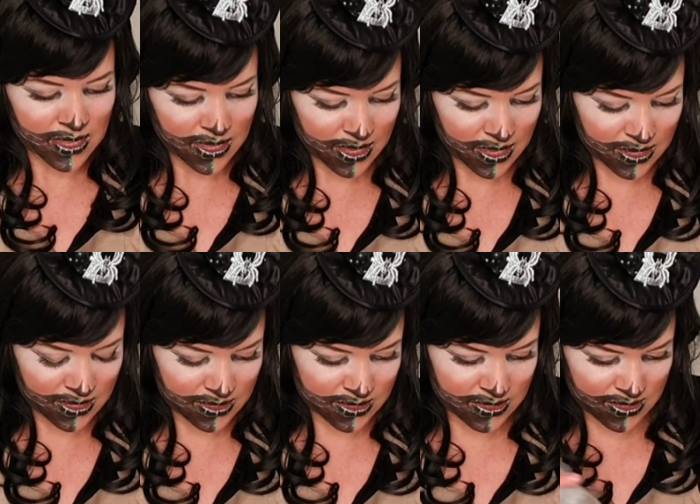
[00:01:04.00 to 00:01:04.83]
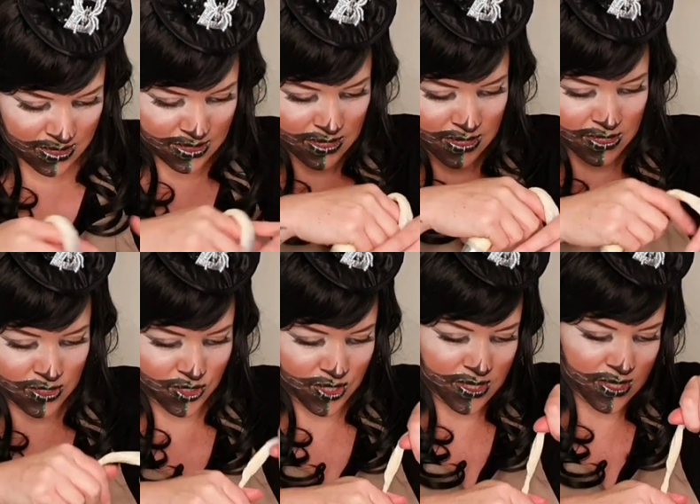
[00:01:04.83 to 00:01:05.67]
And
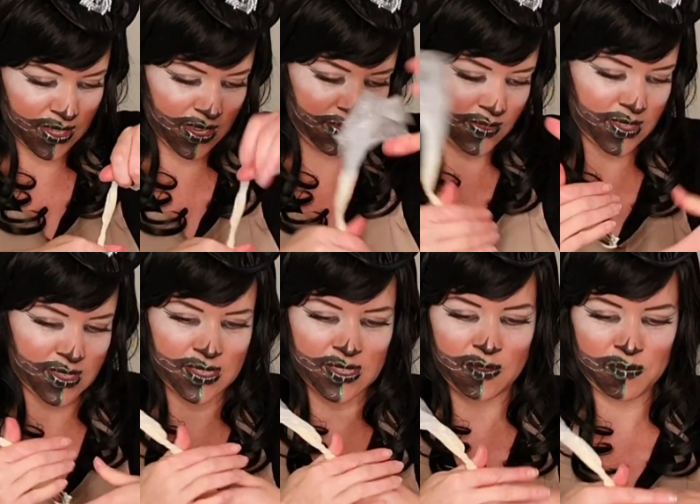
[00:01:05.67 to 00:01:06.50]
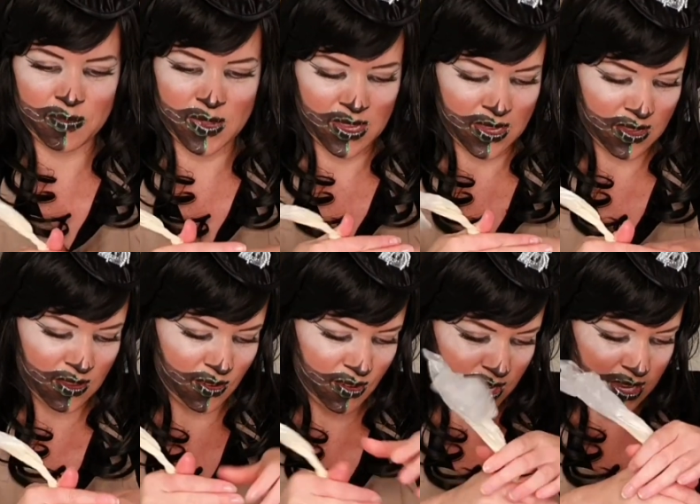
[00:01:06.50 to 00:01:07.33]
let's just give it some
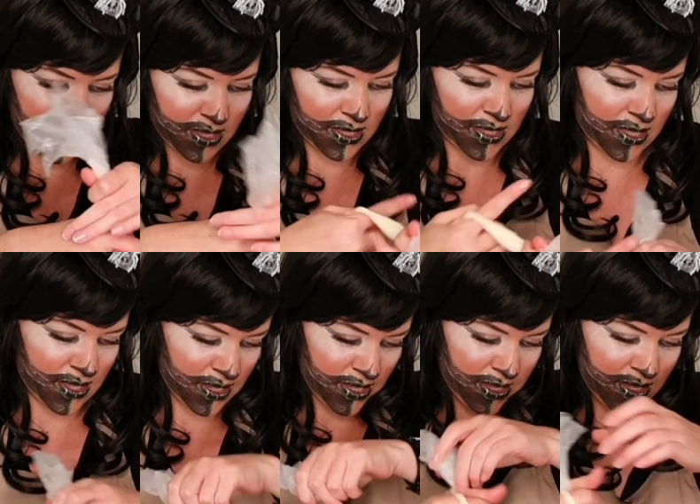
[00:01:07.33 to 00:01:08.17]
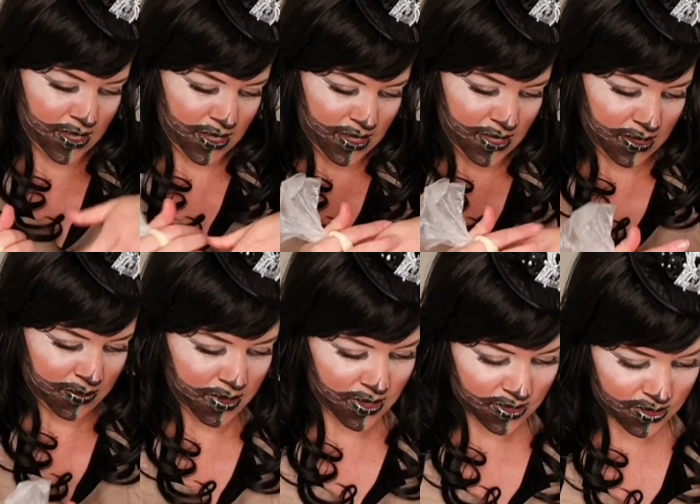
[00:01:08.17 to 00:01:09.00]
eyes.
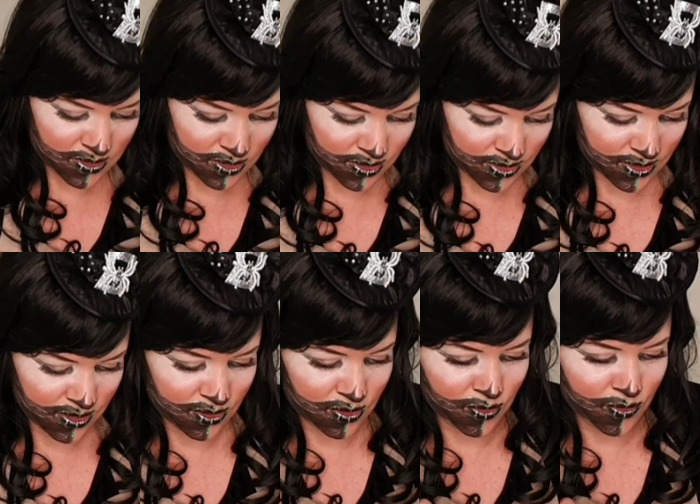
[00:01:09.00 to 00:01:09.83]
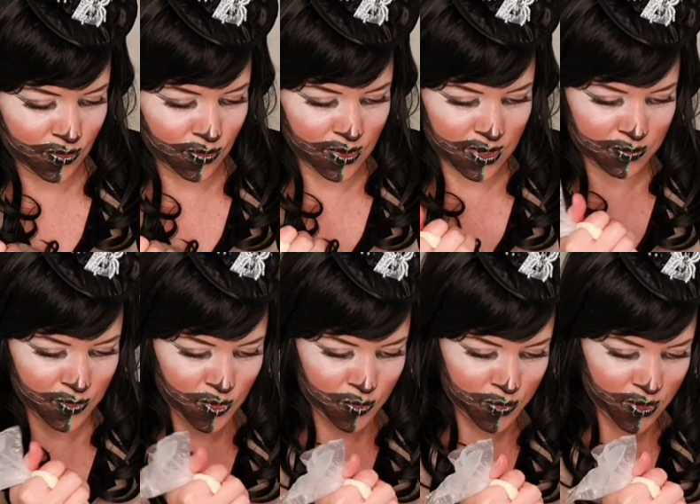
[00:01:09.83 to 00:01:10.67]
I'm going to just do one
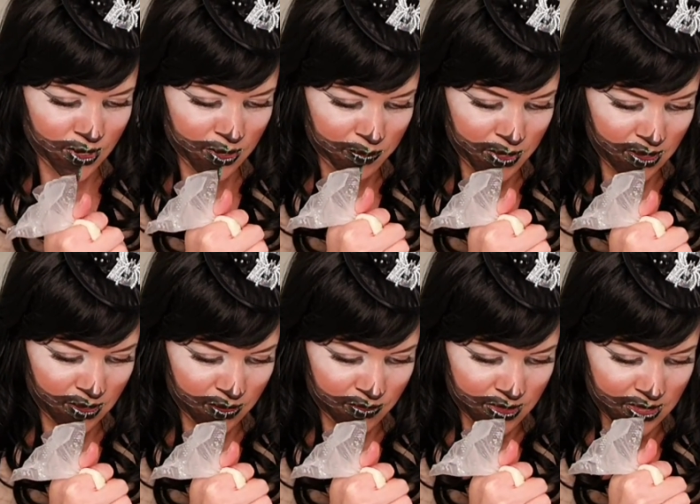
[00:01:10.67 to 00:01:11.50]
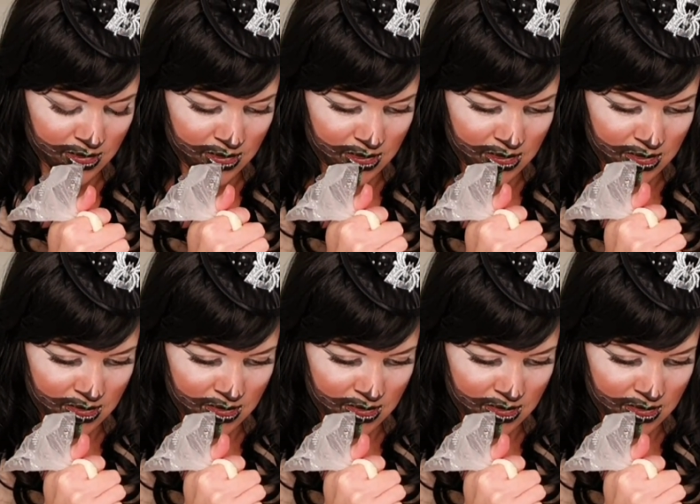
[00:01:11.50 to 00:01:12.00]
more piping over there.